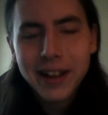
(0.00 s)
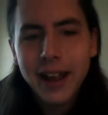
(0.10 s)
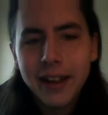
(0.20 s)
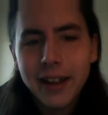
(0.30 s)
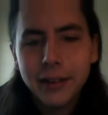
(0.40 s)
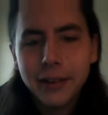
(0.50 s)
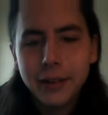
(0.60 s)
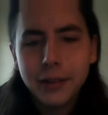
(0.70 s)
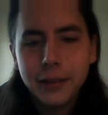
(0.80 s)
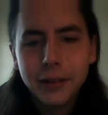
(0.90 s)

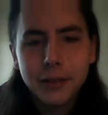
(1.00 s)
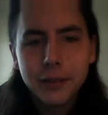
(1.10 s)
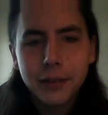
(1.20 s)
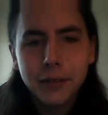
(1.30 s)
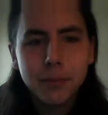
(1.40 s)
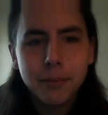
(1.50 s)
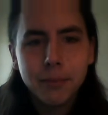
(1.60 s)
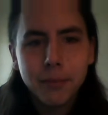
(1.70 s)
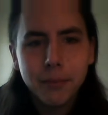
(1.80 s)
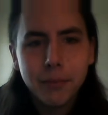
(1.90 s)
And
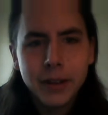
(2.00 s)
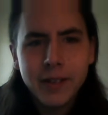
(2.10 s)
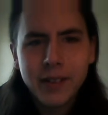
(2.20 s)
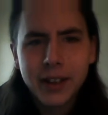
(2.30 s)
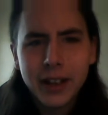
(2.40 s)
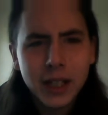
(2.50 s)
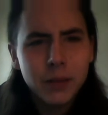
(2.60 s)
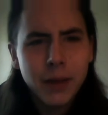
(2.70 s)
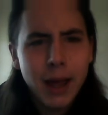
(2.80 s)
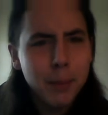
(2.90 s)
he's gonna live
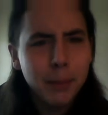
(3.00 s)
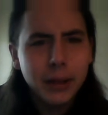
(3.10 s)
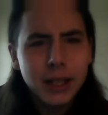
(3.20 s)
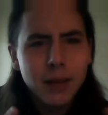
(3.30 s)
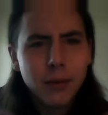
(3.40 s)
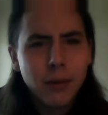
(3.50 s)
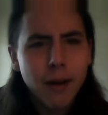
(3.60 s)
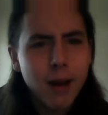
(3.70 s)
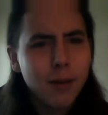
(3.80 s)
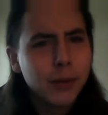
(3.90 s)
happily ever
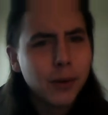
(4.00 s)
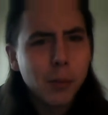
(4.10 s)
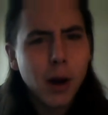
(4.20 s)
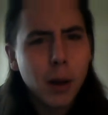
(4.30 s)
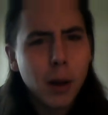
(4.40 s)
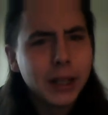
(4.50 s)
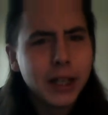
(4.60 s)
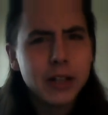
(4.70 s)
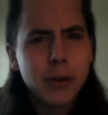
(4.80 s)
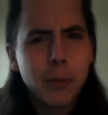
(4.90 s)
after and probably
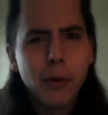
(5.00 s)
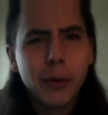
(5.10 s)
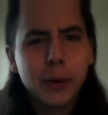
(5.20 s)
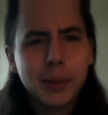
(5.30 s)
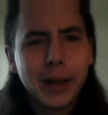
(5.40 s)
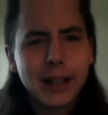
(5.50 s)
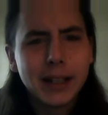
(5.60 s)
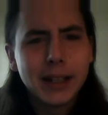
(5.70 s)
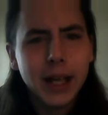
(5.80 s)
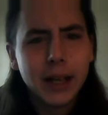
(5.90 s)
get deported back to
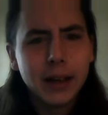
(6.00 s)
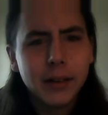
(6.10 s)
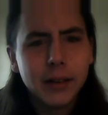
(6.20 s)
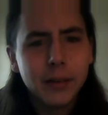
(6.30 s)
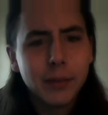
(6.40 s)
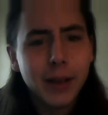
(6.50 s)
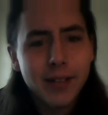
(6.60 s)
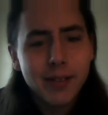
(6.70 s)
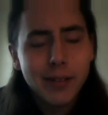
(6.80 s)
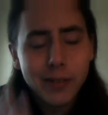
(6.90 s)
Canada.
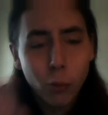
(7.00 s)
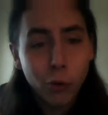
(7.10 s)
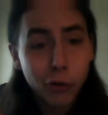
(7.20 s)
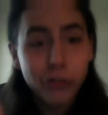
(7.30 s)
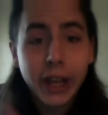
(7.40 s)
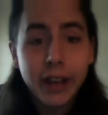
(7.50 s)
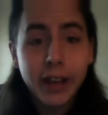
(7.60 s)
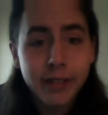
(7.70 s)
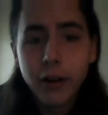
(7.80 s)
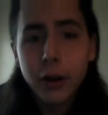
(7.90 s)
That's the worst case
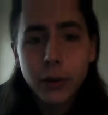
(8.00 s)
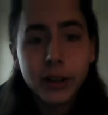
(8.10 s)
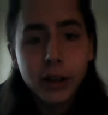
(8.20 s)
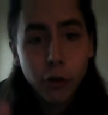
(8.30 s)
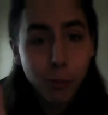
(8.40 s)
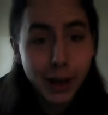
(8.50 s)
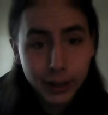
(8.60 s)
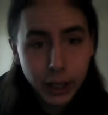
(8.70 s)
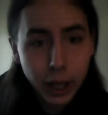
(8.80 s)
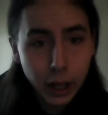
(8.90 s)
scenario. He goes
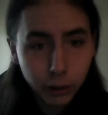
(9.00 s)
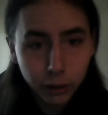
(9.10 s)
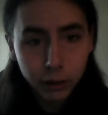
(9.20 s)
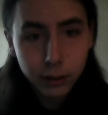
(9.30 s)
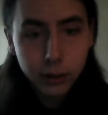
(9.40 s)
back to Canada,